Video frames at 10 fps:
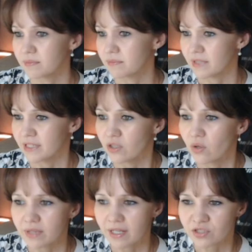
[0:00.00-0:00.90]
and
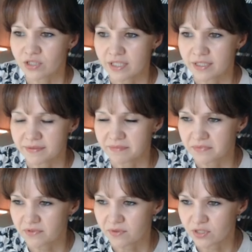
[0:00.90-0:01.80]
actually
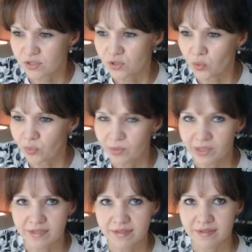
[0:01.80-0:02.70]
there is no
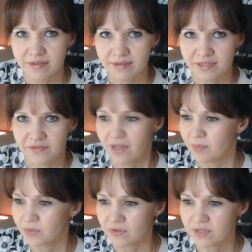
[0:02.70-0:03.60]
piece
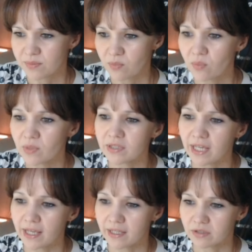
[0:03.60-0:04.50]
developed at this moment,
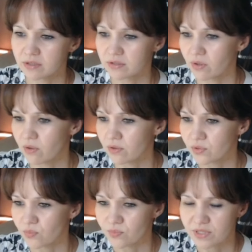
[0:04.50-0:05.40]
and
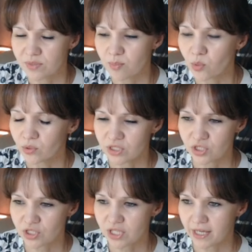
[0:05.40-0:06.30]
also this pawn is
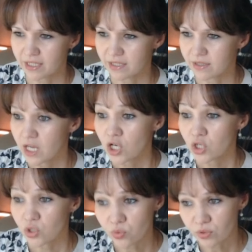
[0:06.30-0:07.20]
just hanging.
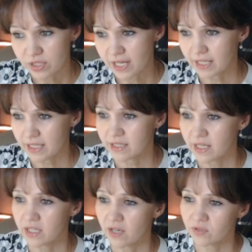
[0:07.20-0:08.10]
Rook is hanging,
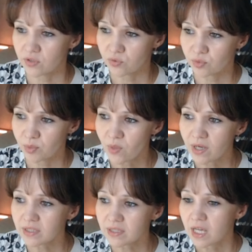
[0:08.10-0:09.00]
and after rook
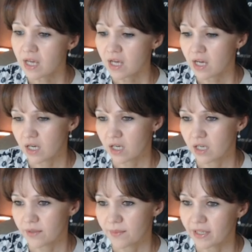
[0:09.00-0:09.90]
b1,
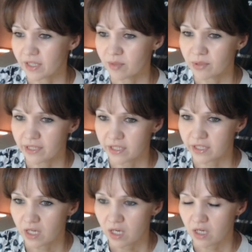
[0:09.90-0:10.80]
I can play
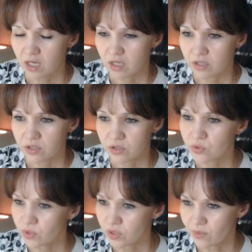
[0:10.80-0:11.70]

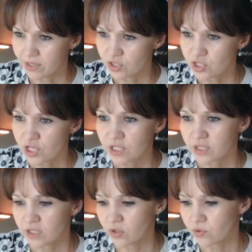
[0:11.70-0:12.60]
rook e1 check,
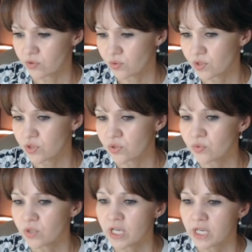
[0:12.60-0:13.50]
king goes to
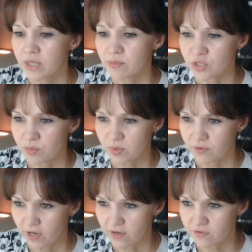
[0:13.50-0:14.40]
c2, bishop
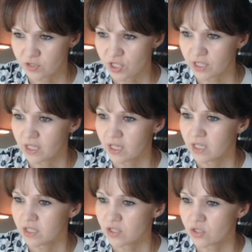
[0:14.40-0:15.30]
f5 check.
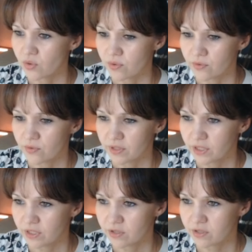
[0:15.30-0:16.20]
So
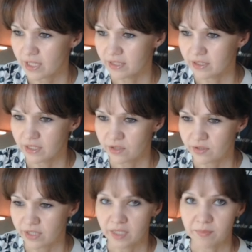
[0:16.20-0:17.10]
here,
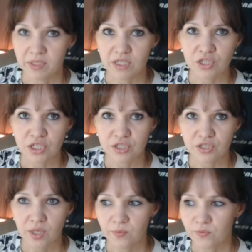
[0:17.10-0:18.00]
and I'm an exchange
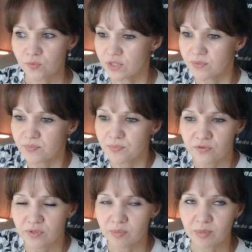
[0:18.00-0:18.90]
up with a
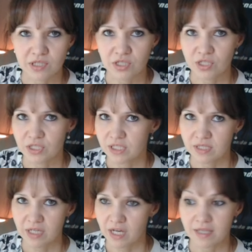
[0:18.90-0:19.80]
perfect position.
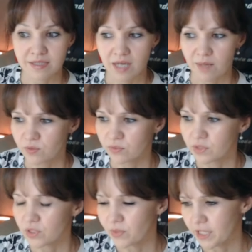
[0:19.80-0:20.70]
It's
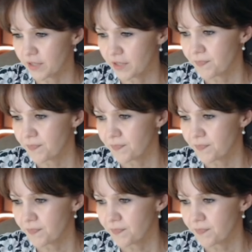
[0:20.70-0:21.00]
absolutely winning.